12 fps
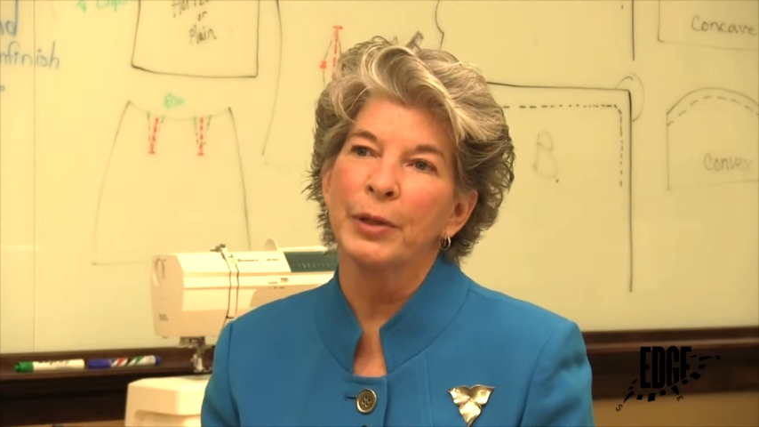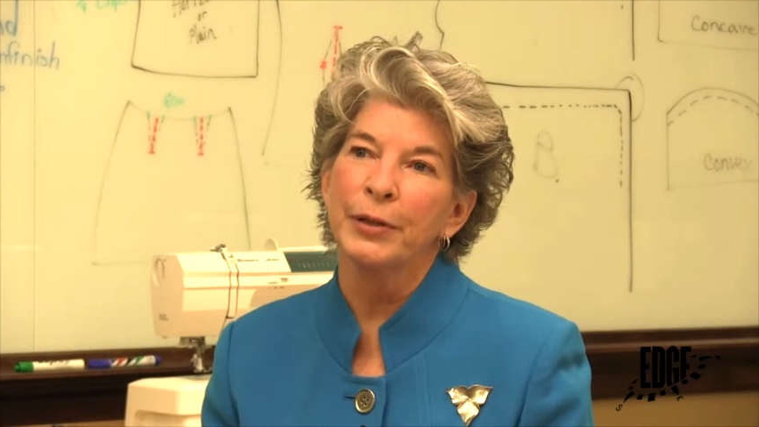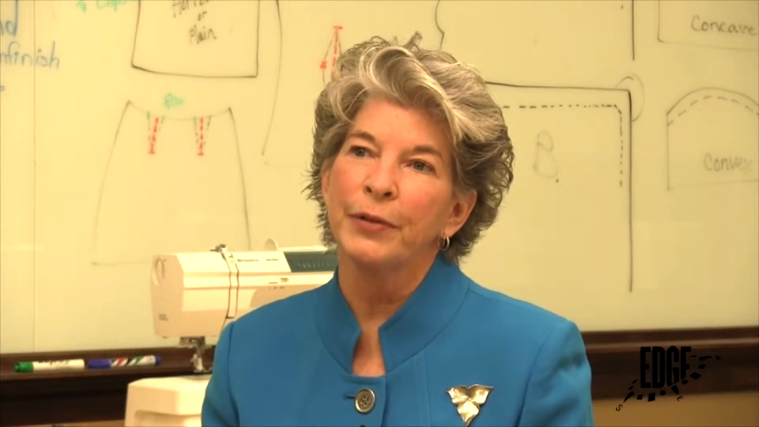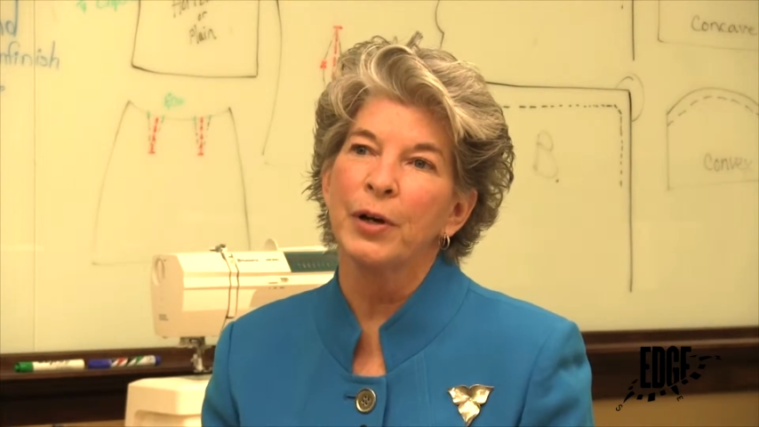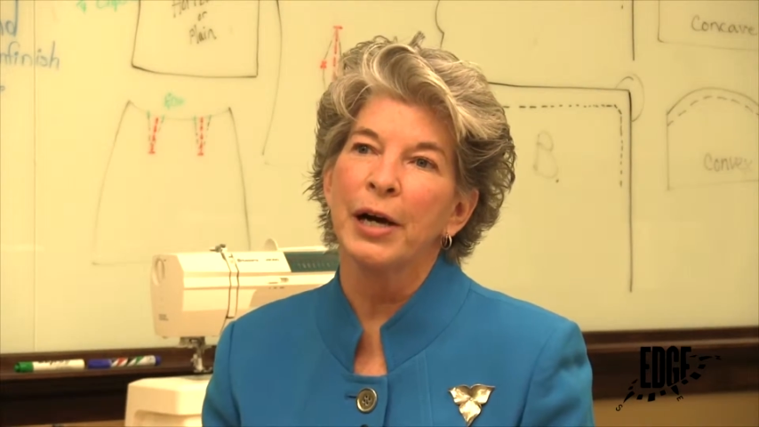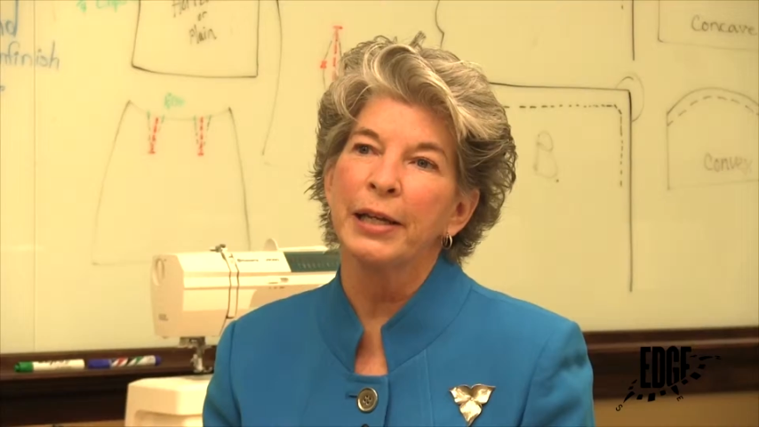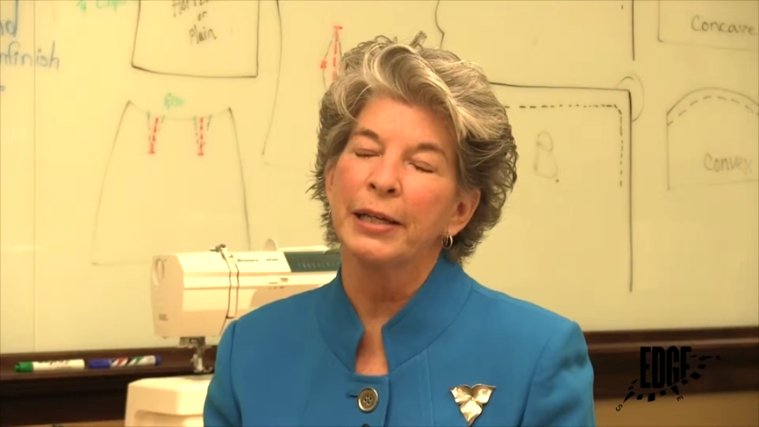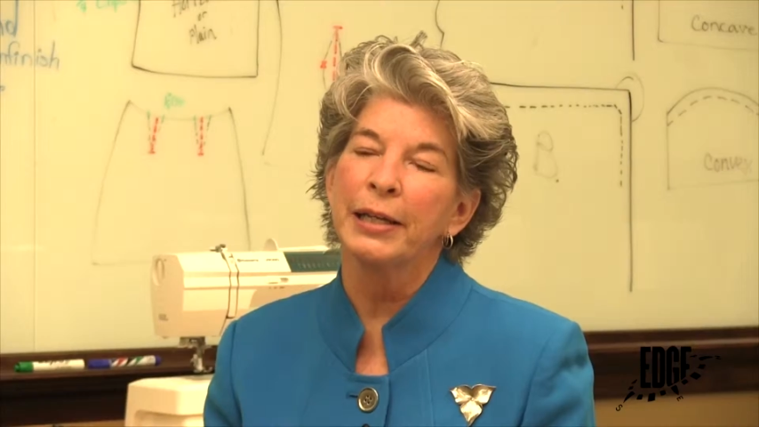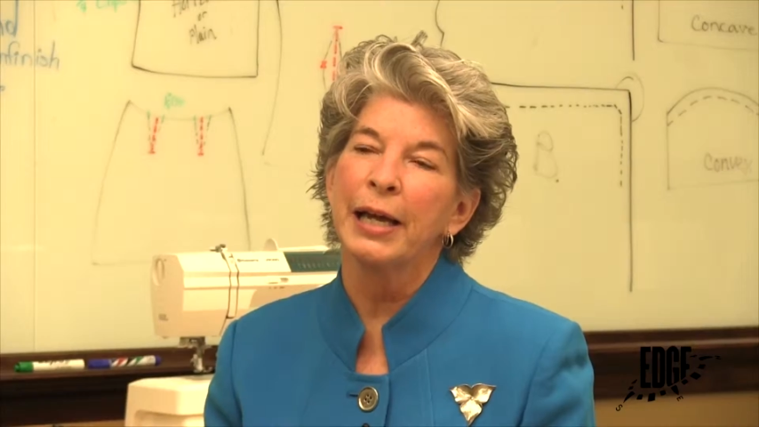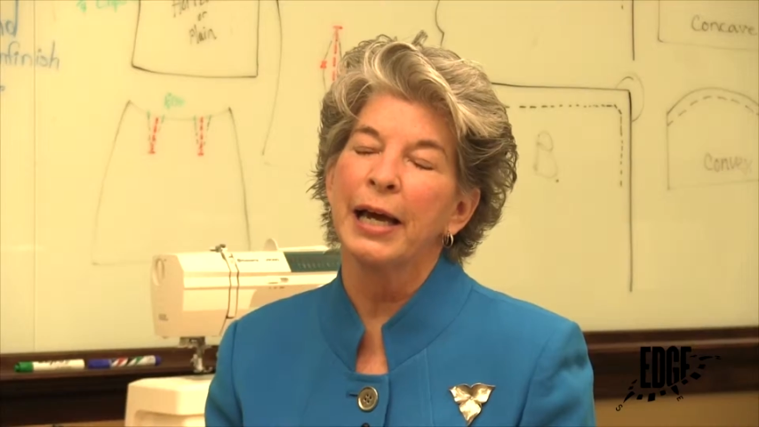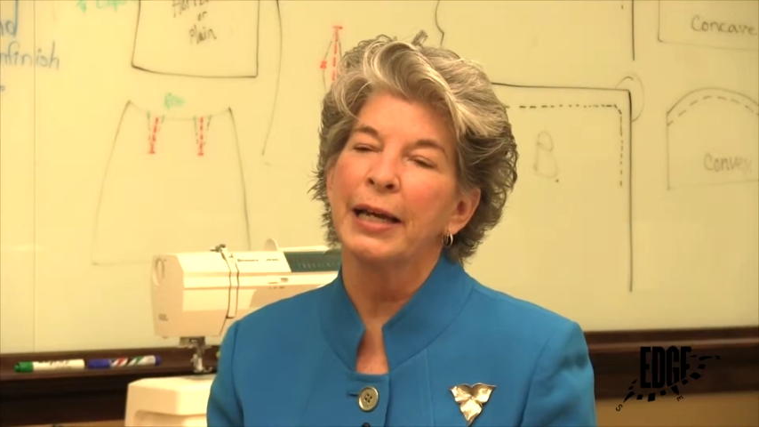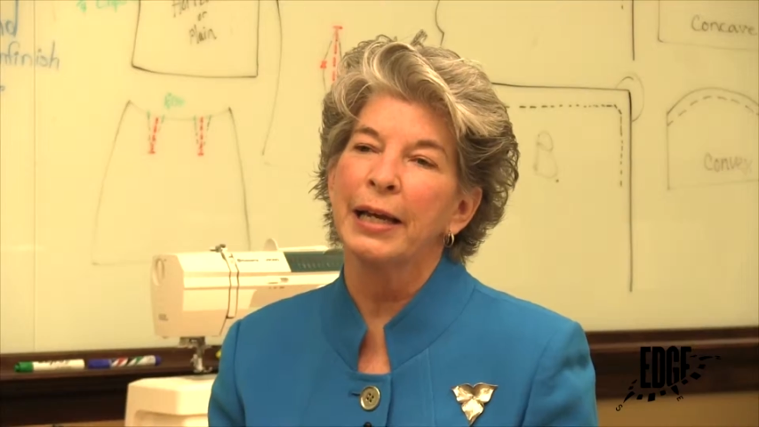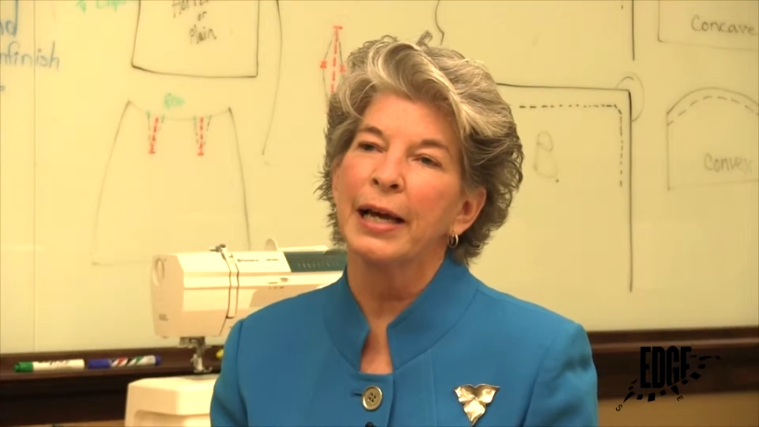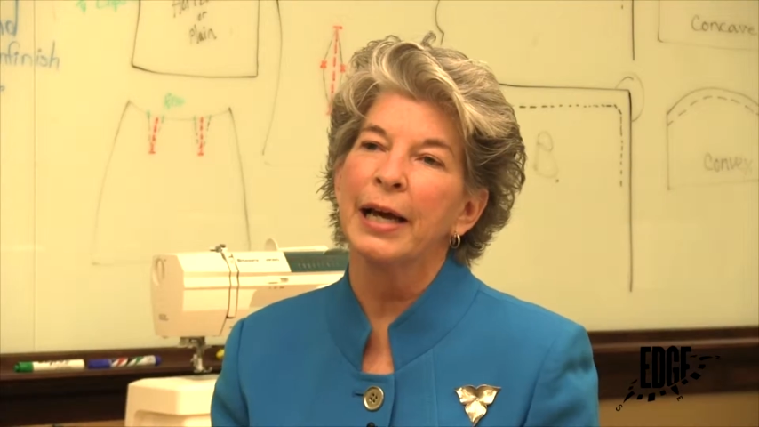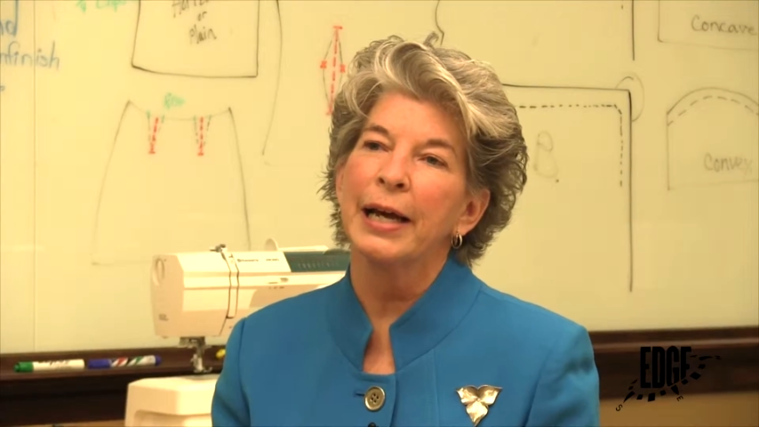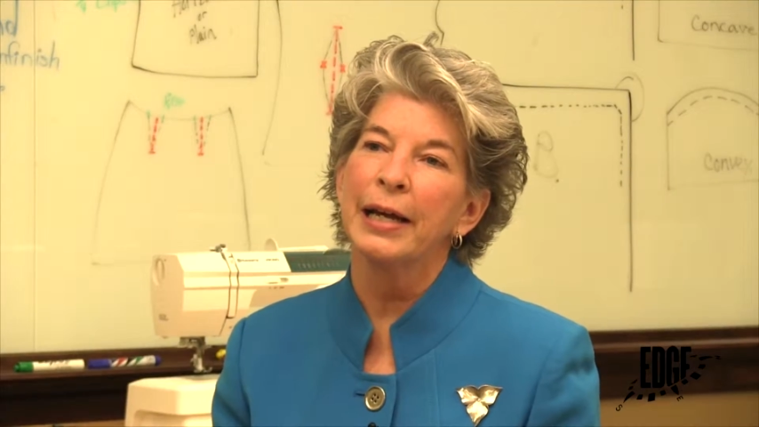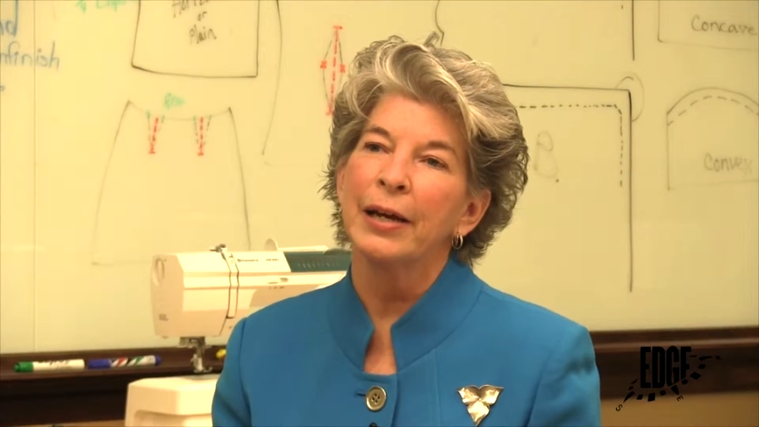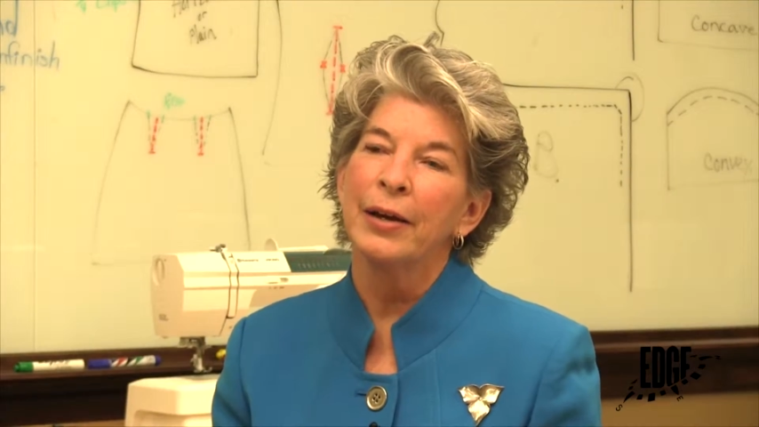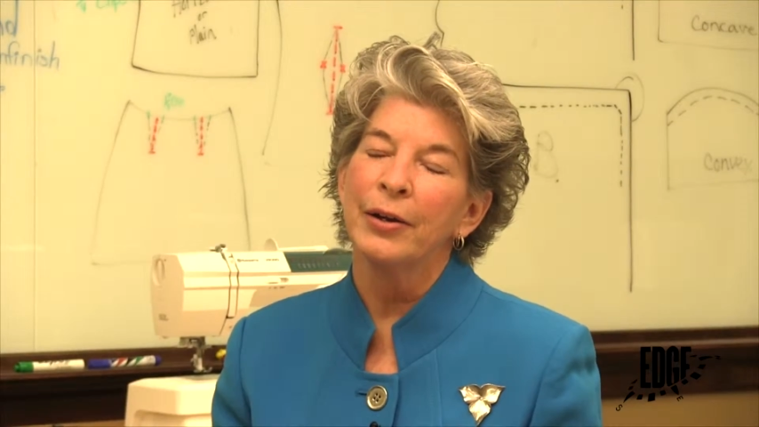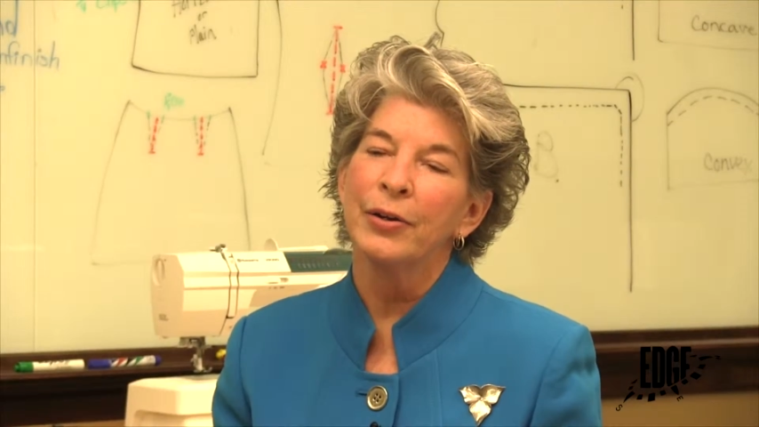would have gotten had I